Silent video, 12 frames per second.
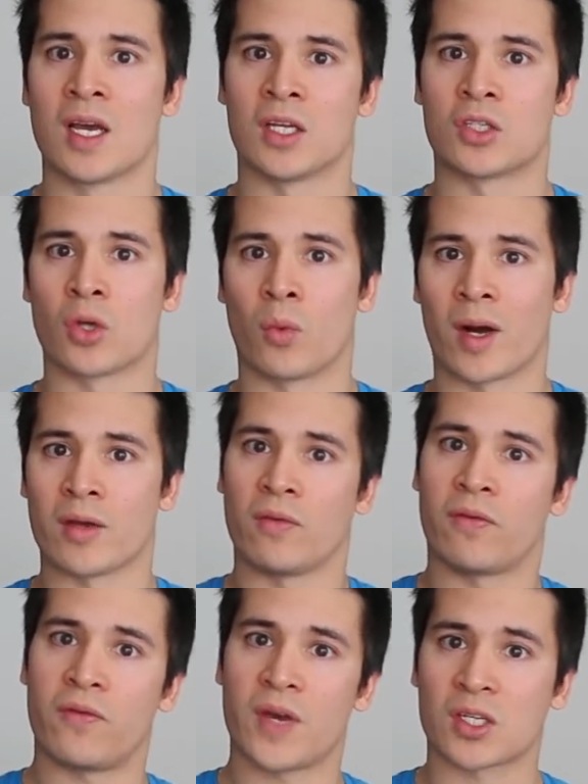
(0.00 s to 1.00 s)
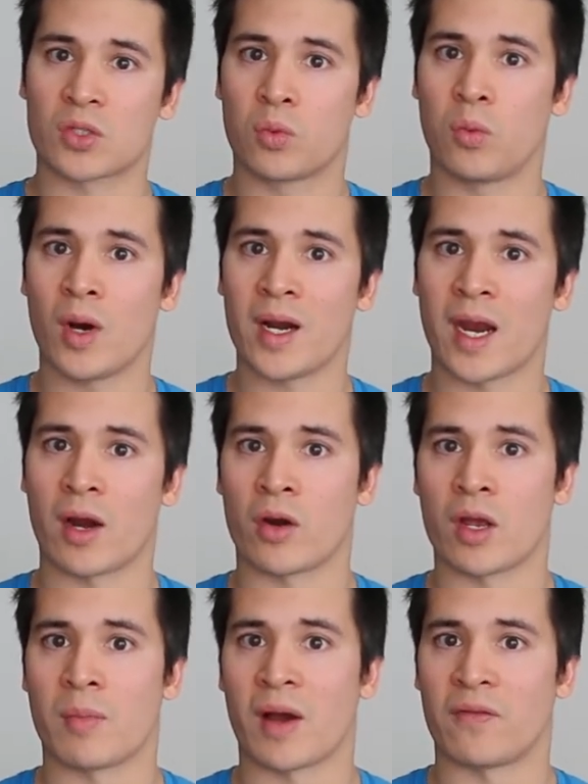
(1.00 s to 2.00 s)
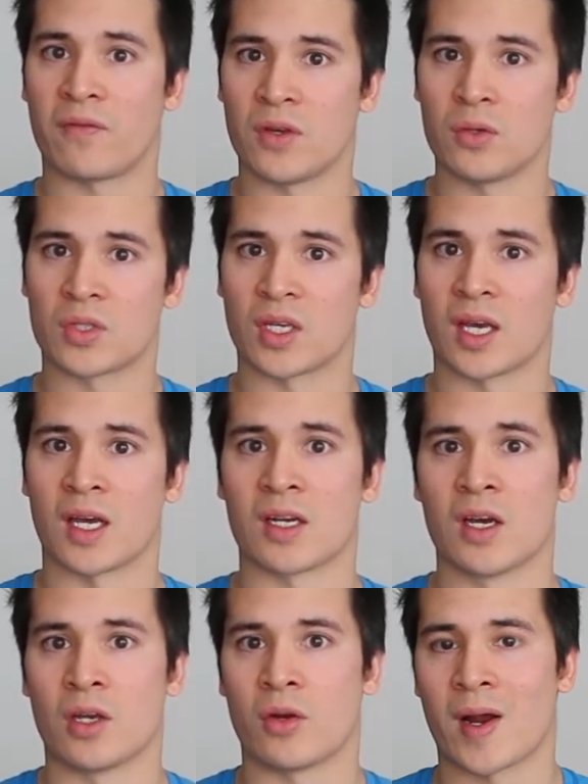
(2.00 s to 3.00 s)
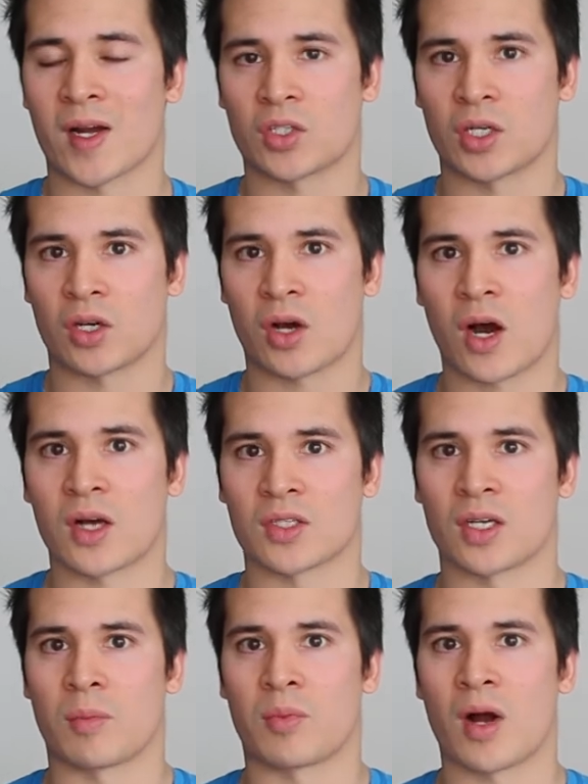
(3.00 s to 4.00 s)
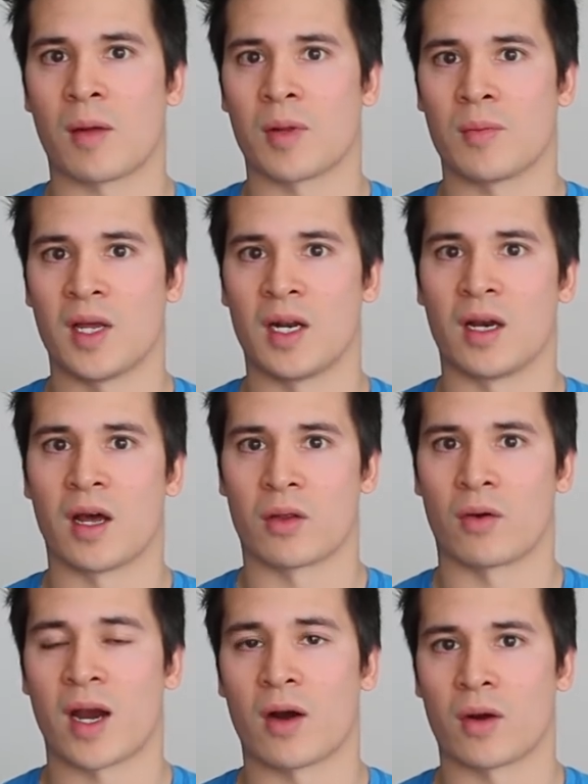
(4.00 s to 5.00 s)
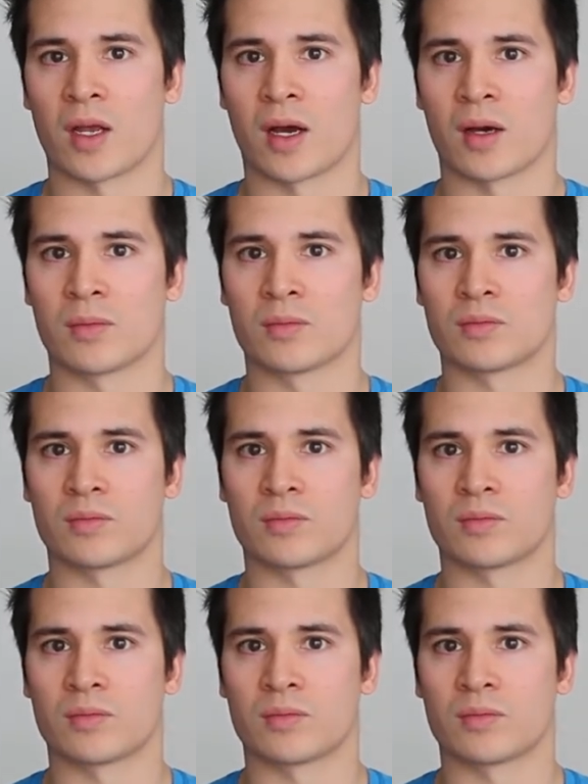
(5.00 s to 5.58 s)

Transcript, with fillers: And so while you fix one area by fusing it, you're actually causing a problem in another area.